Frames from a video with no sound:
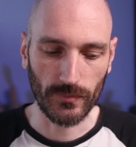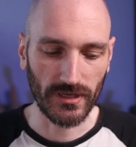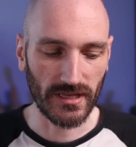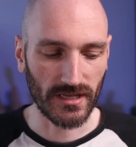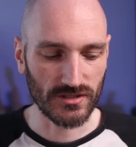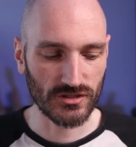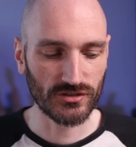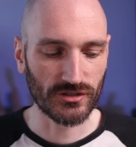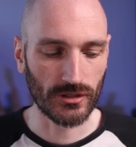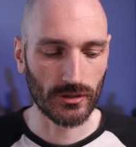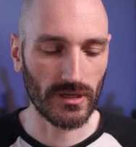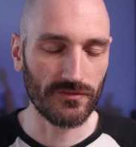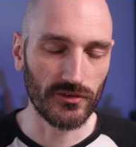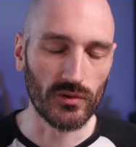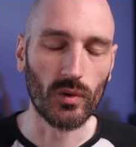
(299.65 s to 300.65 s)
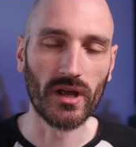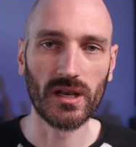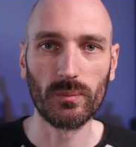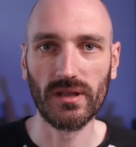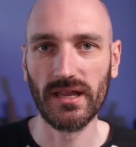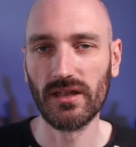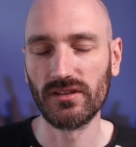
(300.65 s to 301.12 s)
But yeah, just if you want
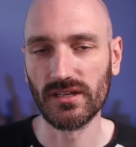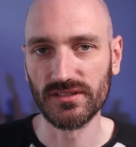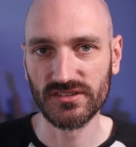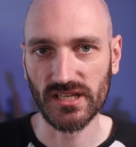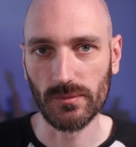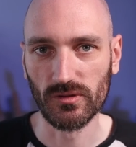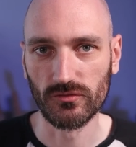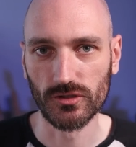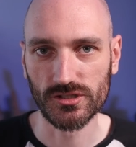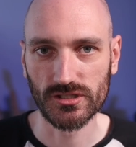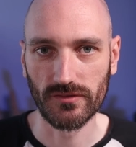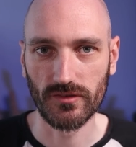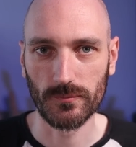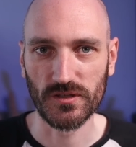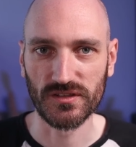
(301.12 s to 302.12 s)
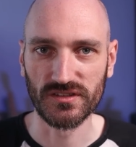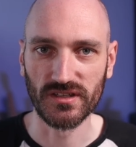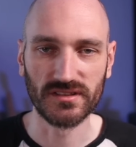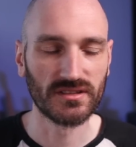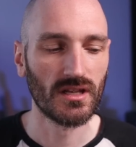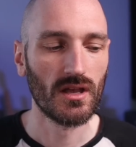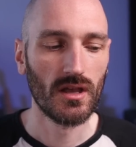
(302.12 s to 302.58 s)
to play on a stable version of update
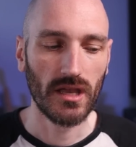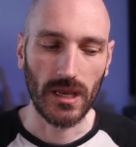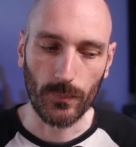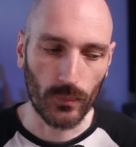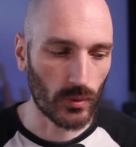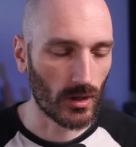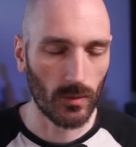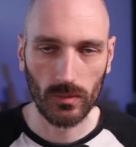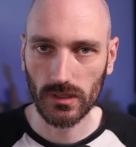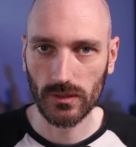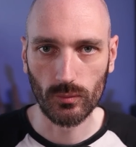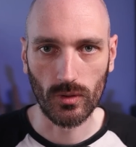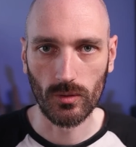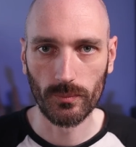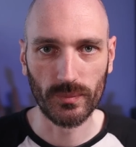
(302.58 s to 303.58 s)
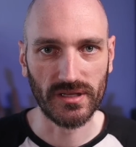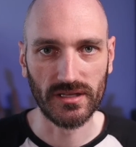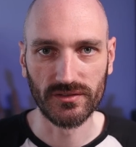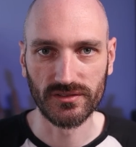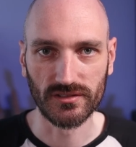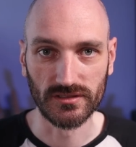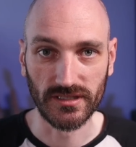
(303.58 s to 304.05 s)
6, it probably won't be
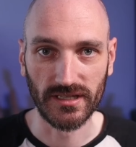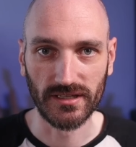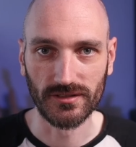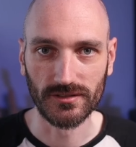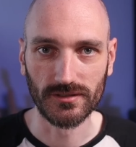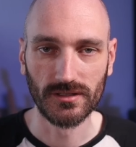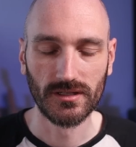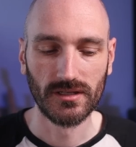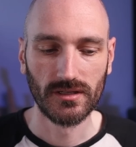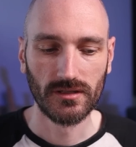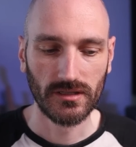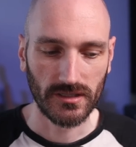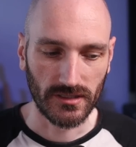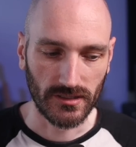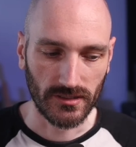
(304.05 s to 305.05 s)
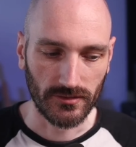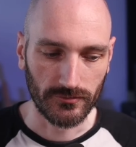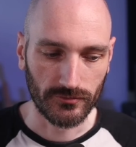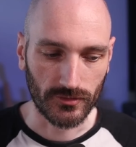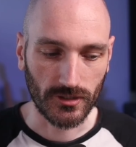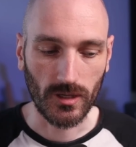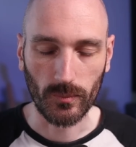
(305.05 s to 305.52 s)
until later,
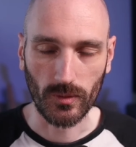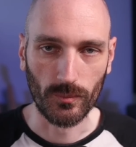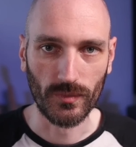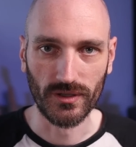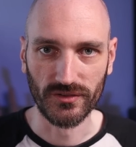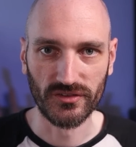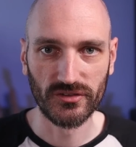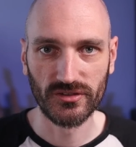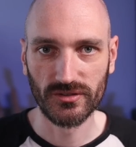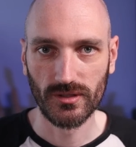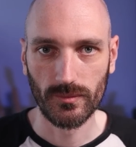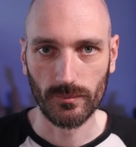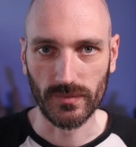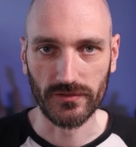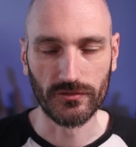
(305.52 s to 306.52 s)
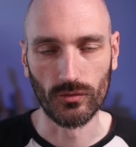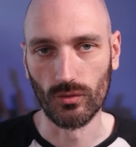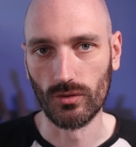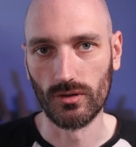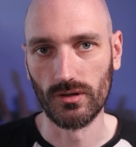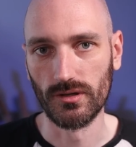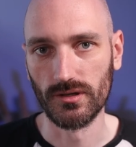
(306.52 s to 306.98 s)
for a couple of months
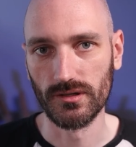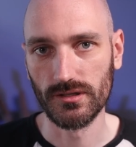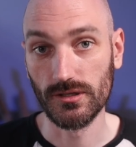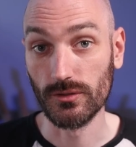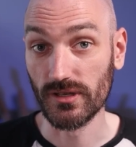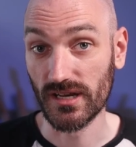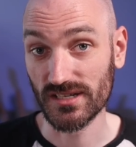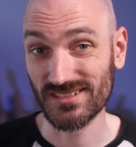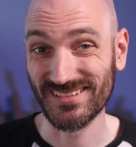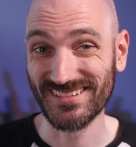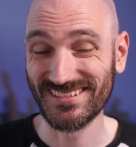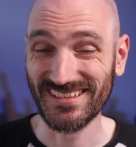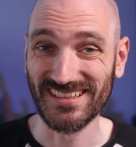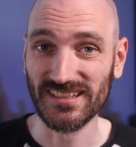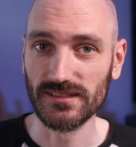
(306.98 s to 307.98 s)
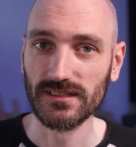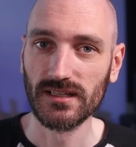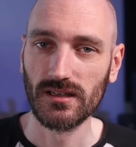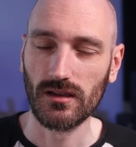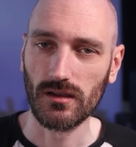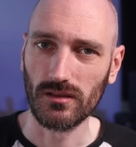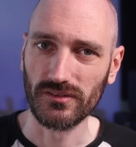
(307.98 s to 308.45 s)
before you can actually see it
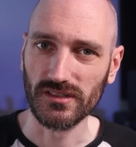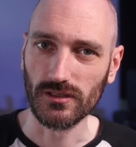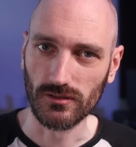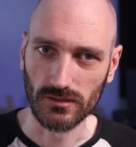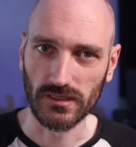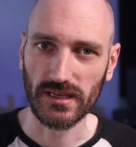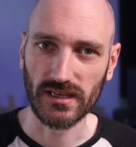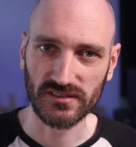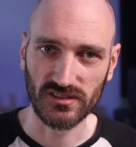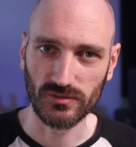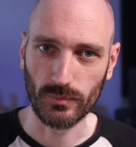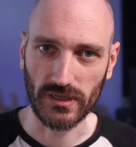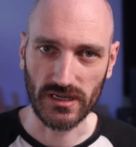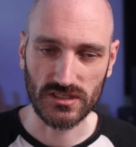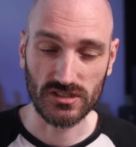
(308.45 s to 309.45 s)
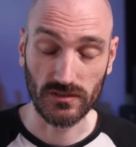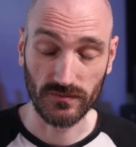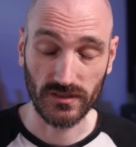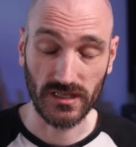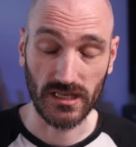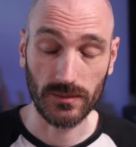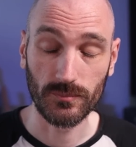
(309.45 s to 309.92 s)
on the early access branch of
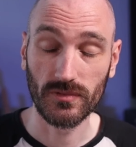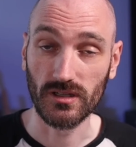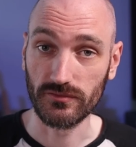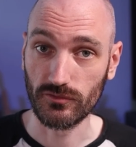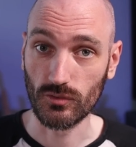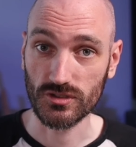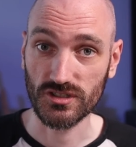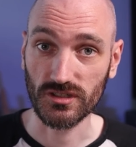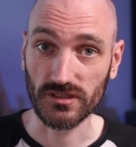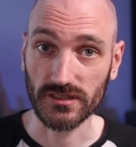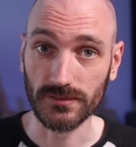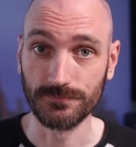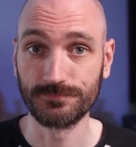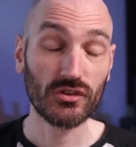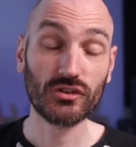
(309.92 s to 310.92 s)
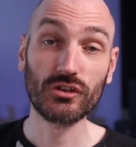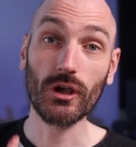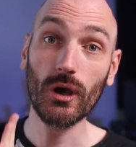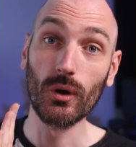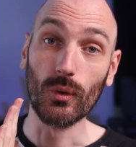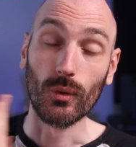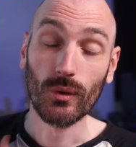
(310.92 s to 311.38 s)
the game, unfortunately.
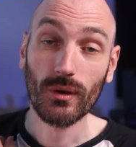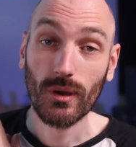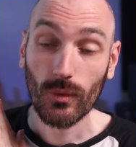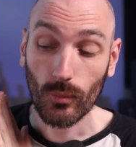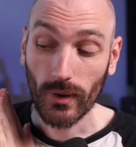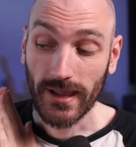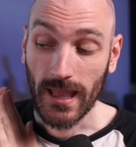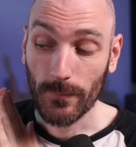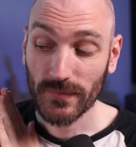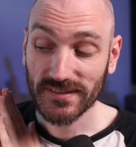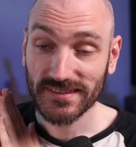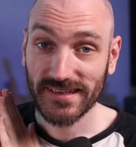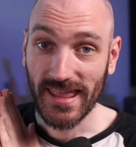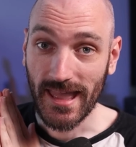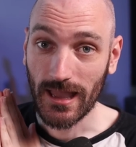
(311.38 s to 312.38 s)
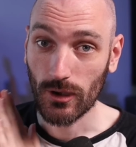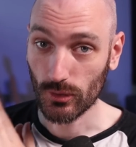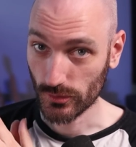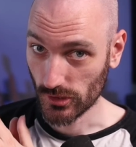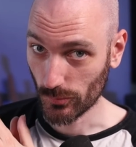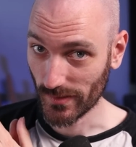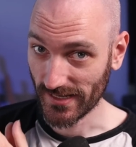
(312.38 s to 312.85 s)
So what happens now,
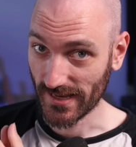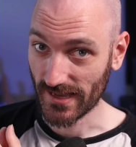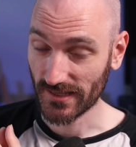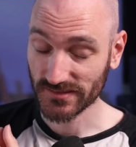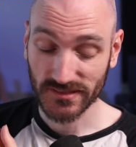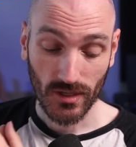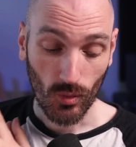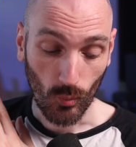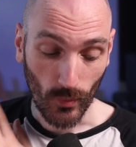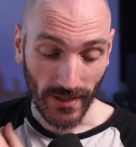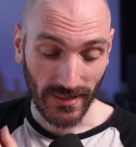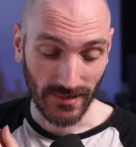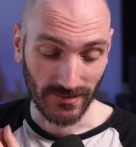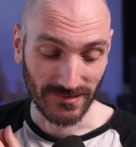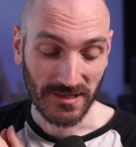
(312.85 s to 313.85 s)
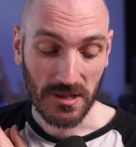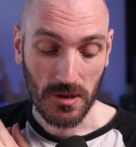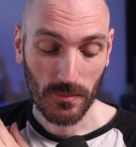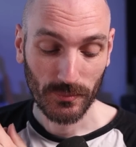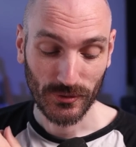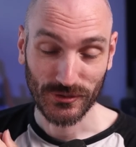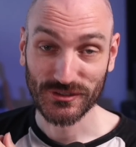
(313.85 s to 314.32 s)
you may ask? Well,
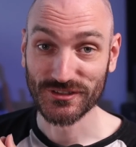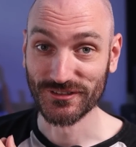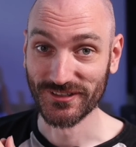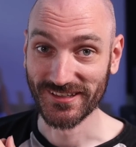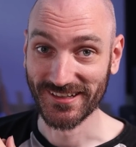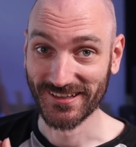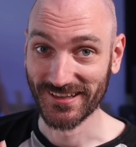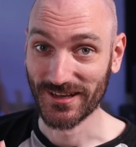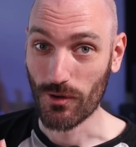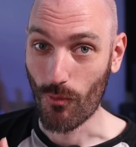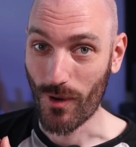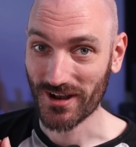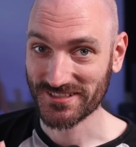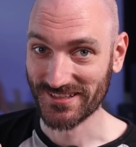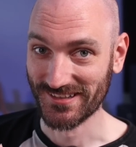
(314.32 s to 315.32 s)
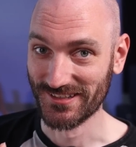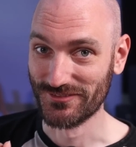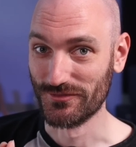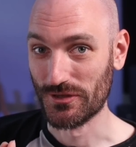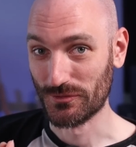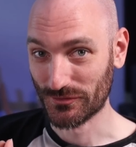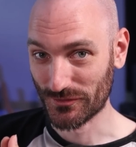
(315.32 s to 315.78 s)
person on the internet watching this
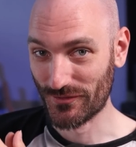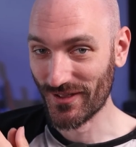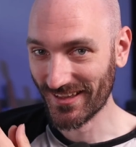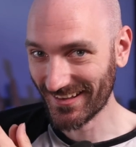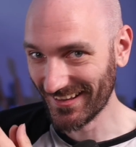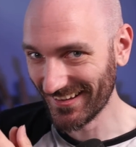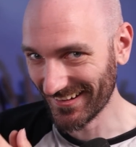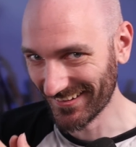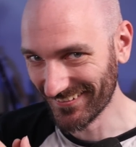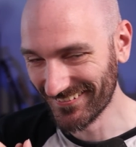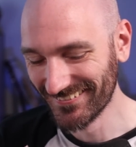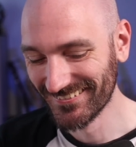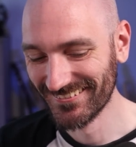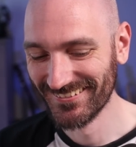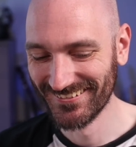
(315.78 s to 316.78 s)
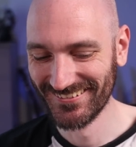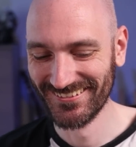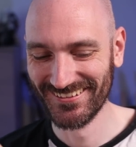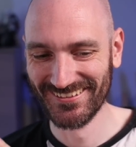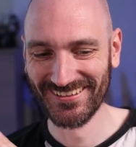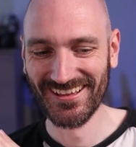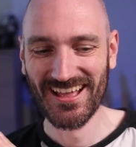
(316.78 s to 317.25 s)
YouTube video,
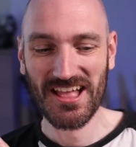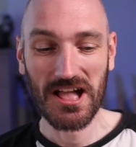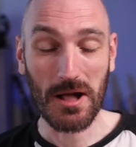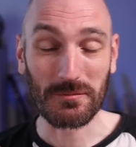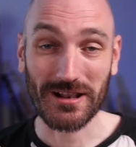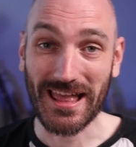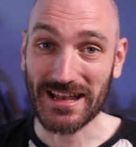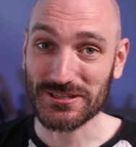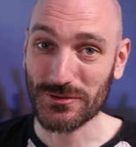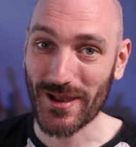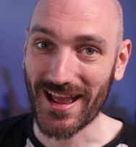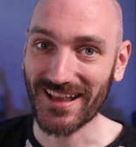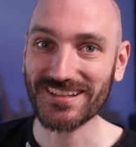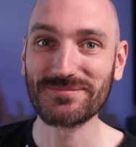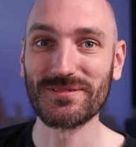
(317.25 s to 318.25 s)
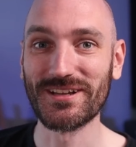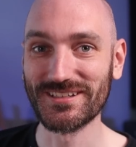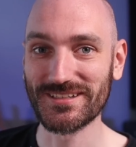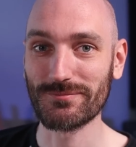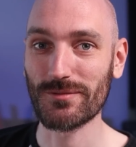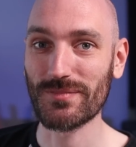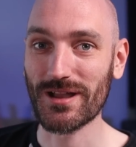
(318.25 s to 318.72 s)
I'm glad you asked,
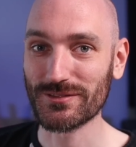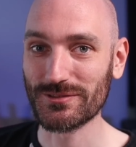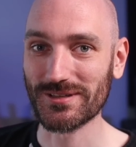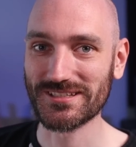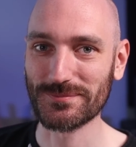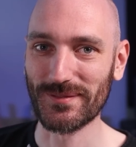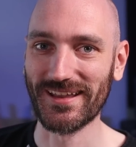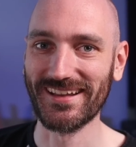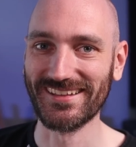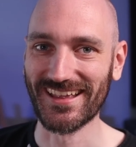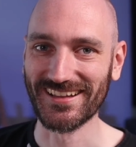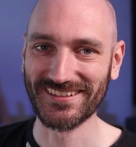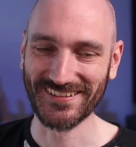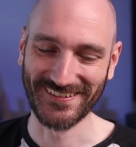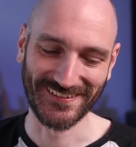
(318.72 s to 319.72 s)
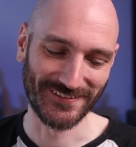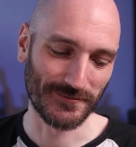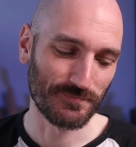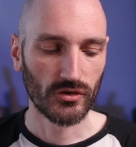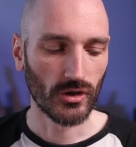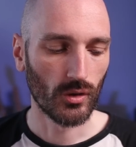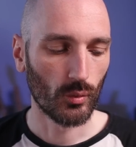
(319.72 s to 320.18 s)
because I'm about to explain that to you.
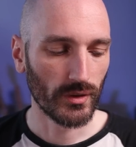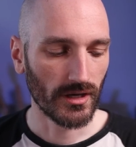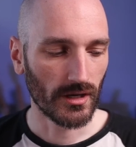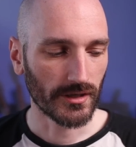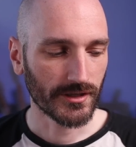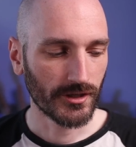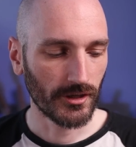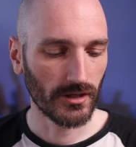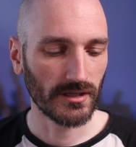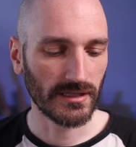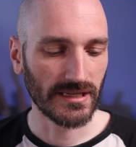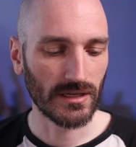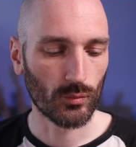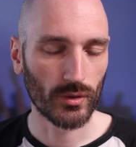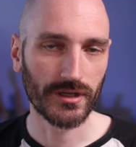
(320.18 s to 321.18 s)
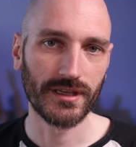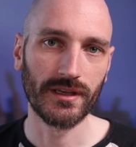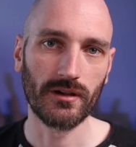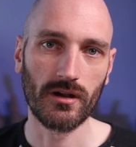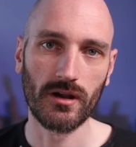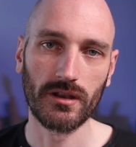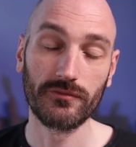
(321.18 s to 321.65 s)
So we are currently
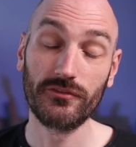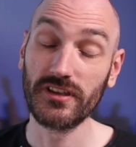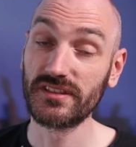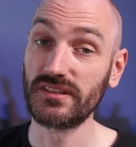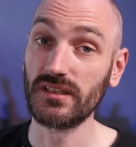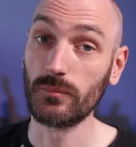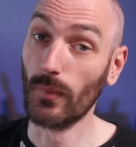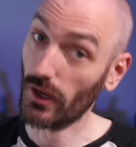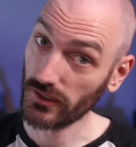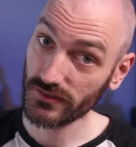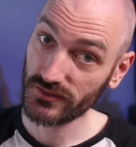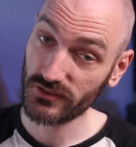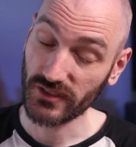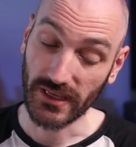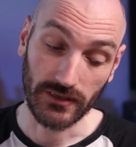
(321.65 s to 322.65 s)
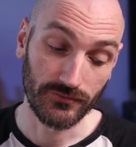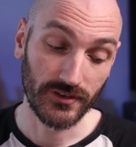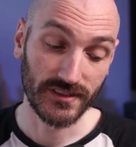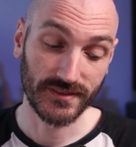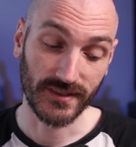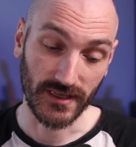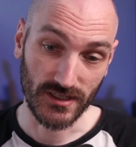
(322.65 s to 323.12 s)
working on fixing bugs and
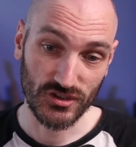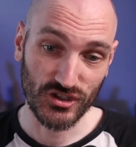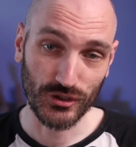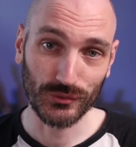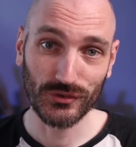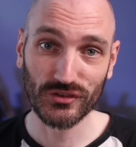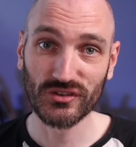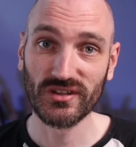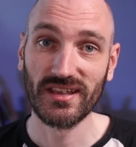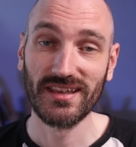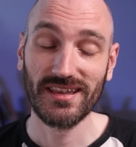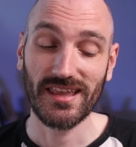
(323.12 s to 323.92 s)
fixing issues.